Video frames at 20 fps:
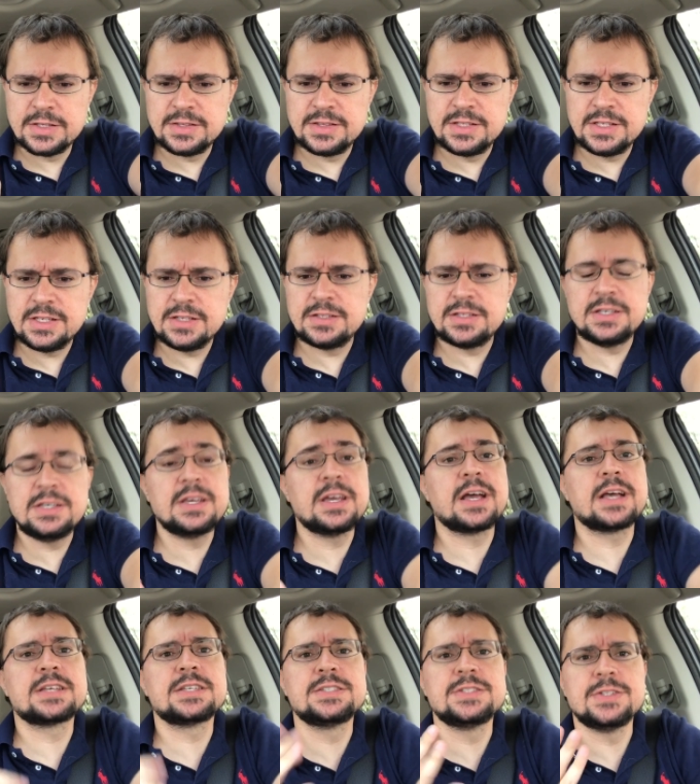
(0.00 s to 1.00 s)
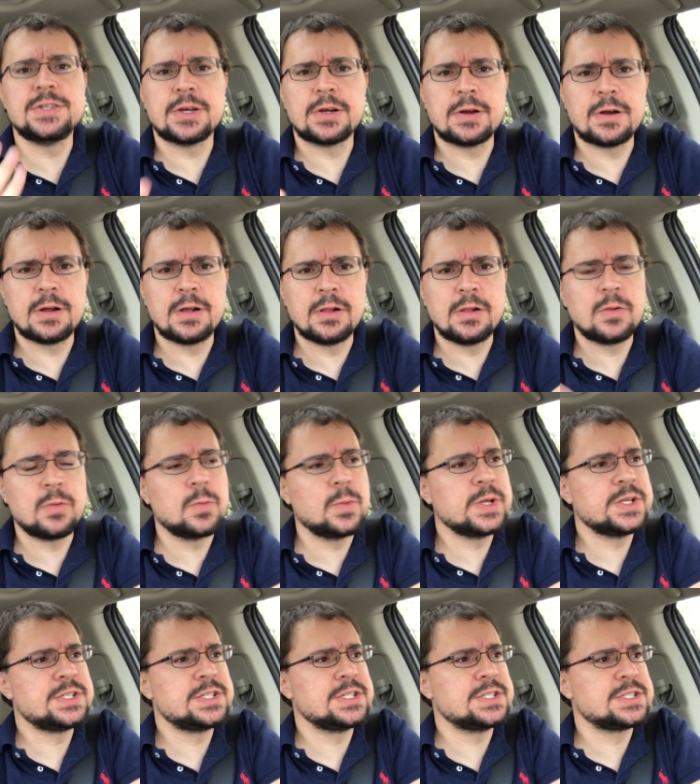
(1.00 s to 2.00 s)
DTS Neural,
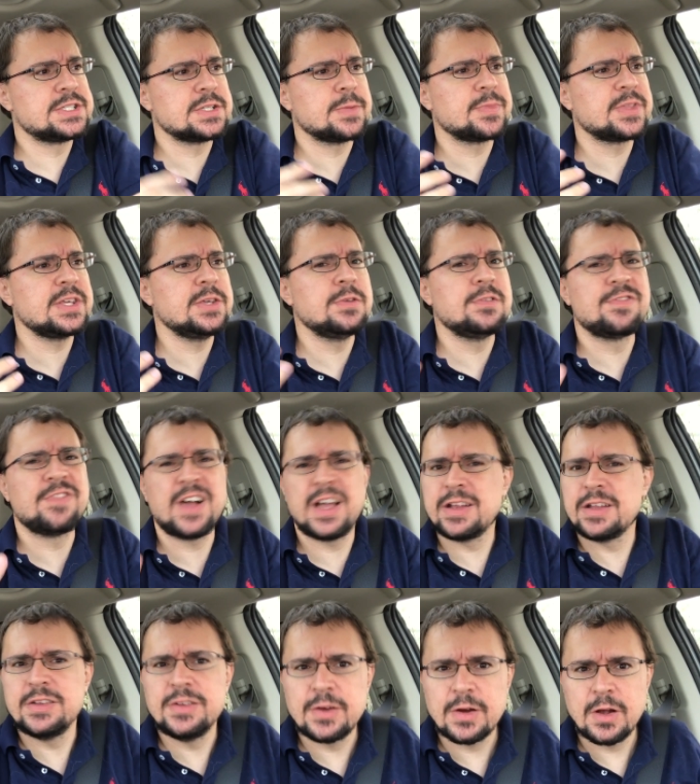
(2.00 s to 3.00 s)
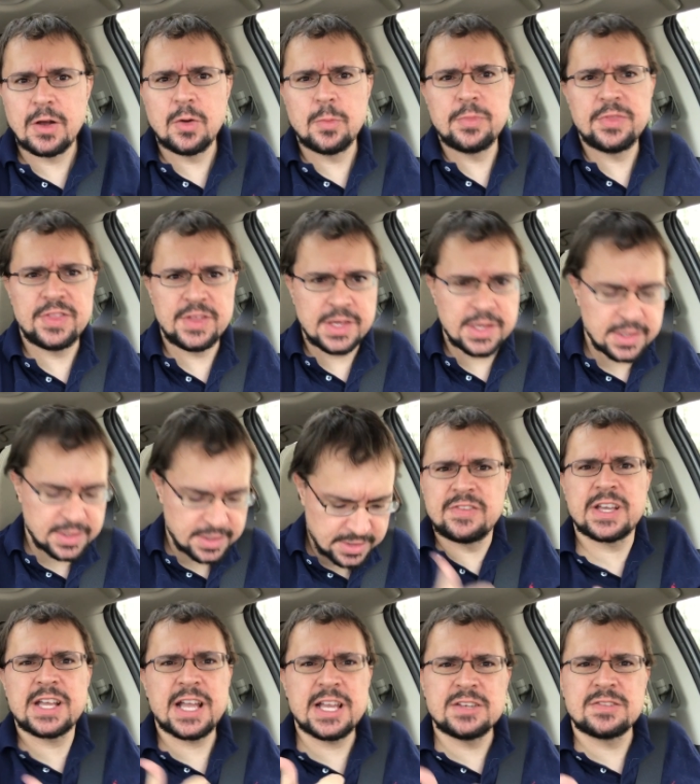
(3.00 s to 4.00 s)
which is something you'd find in your home theater.
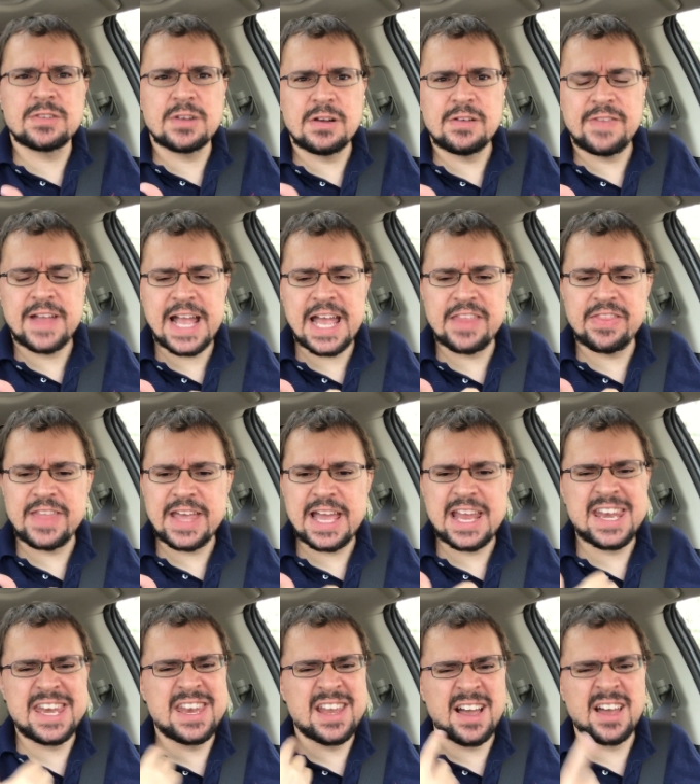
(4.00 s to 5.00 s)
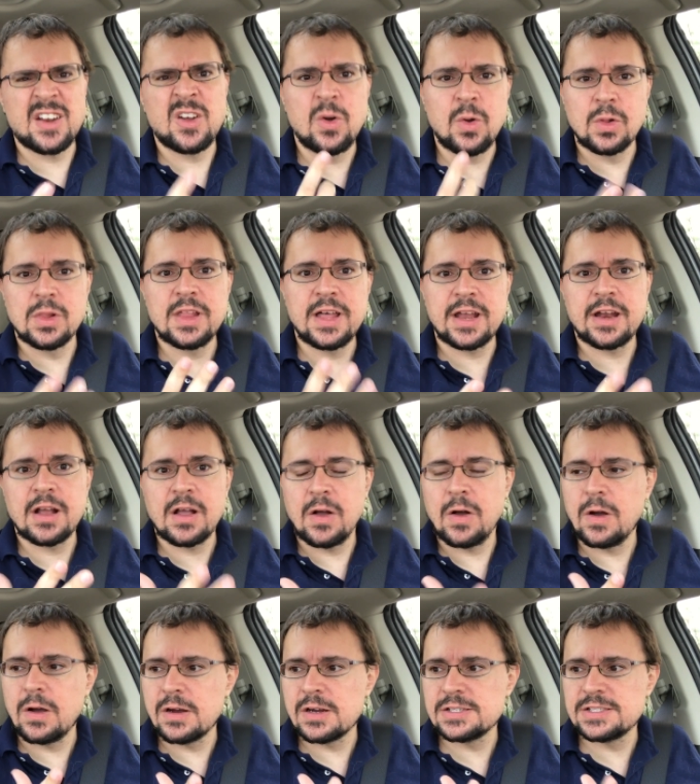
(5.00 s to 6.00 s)
The I drove had that. Not a whole lot of
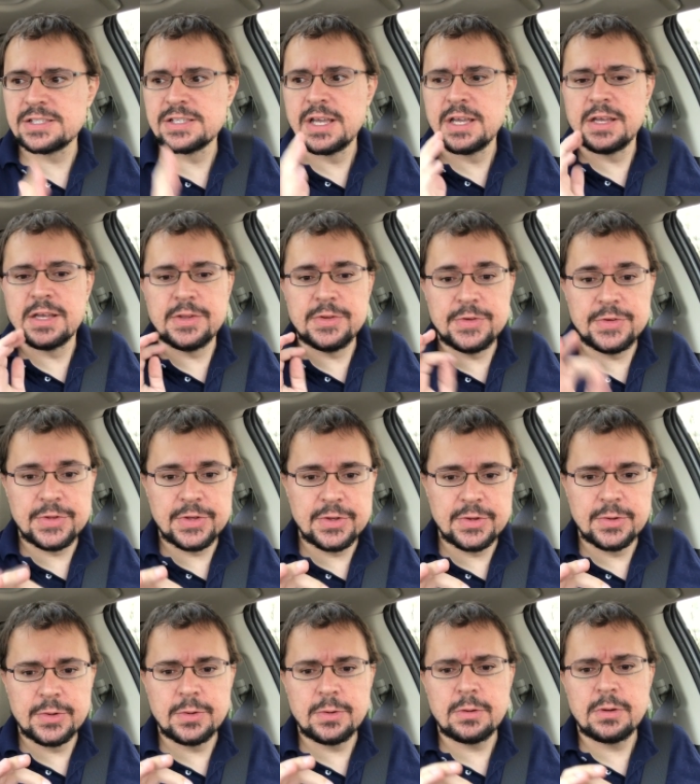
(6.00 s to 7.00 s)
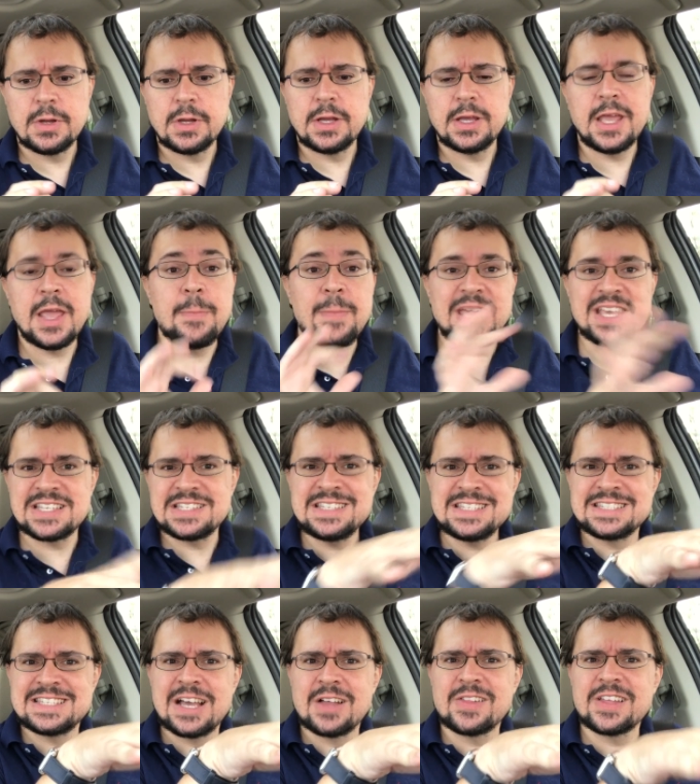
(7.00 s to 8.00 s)
cars do. It makes it
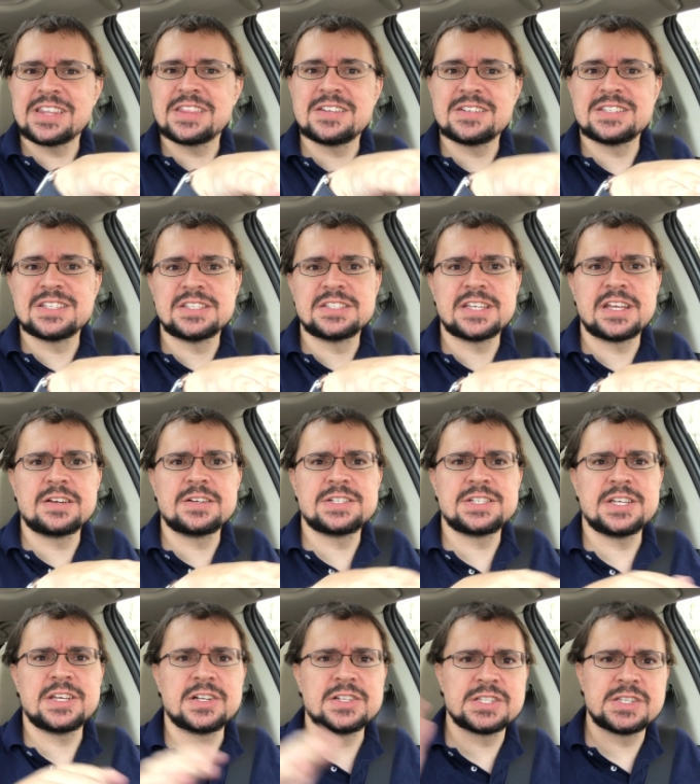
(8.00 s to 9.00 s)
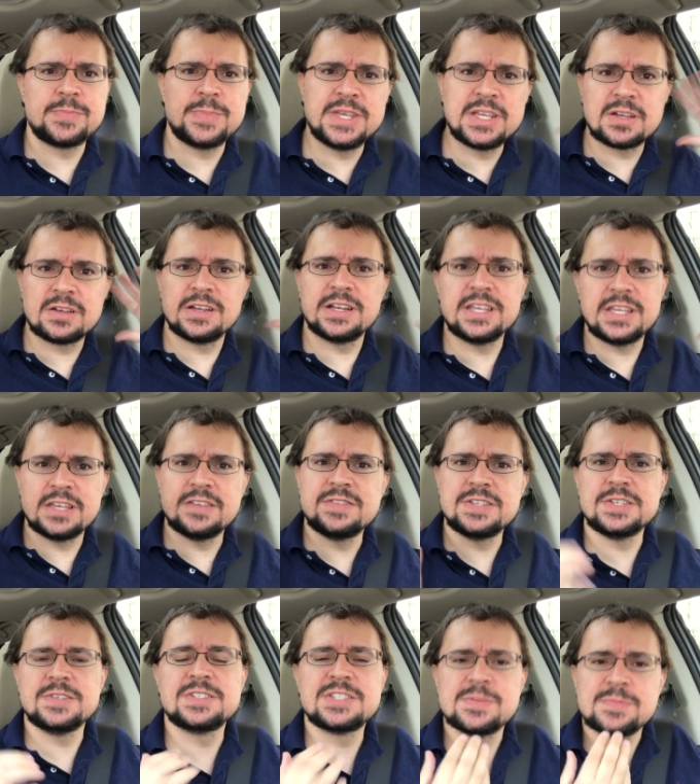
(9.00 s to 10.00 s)
sound like there's a center channel speaker, and it gives
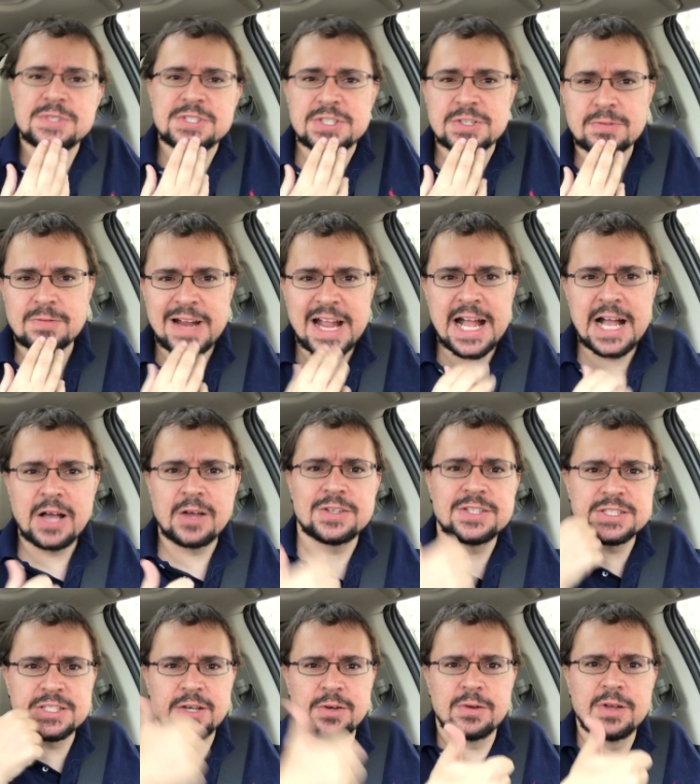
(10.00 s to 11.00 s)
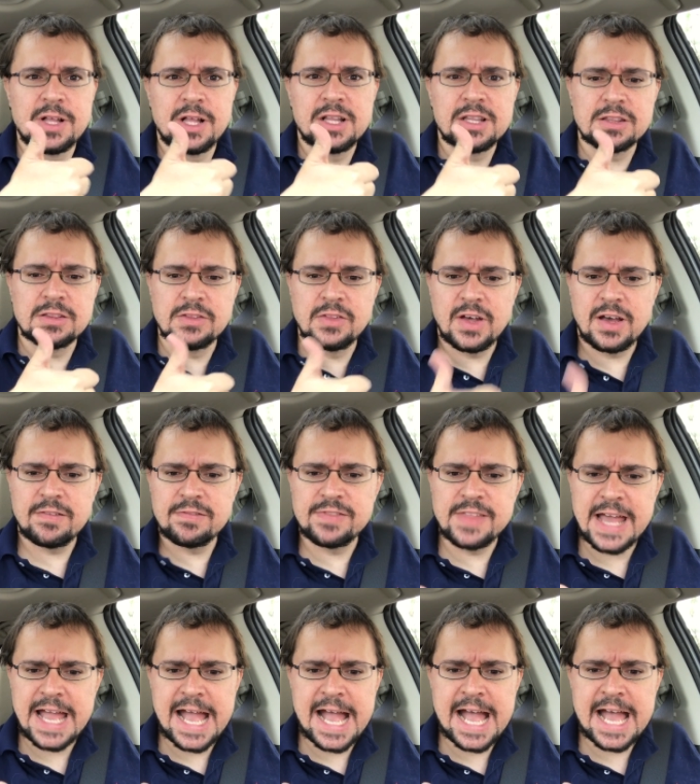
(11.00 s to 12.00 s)
you some surround. So love
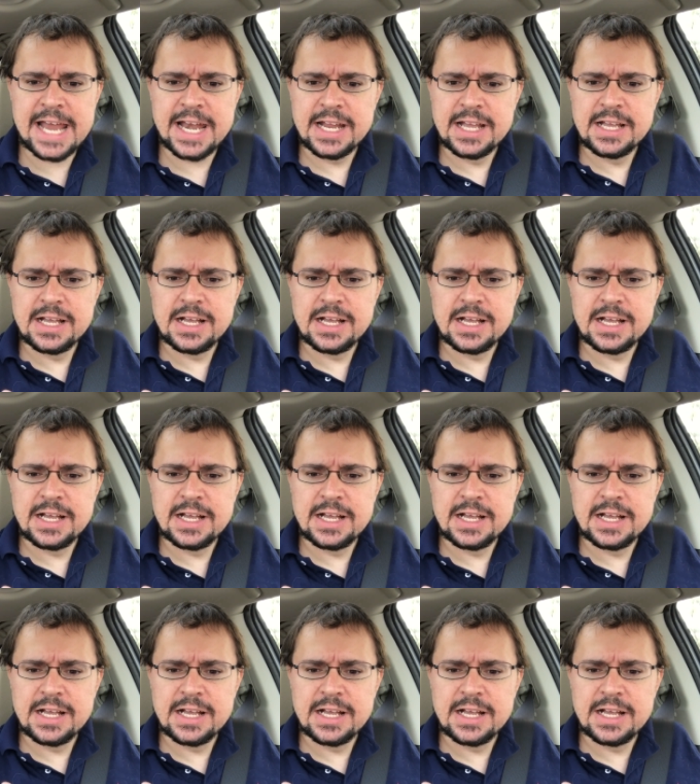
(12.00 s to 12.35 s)
that.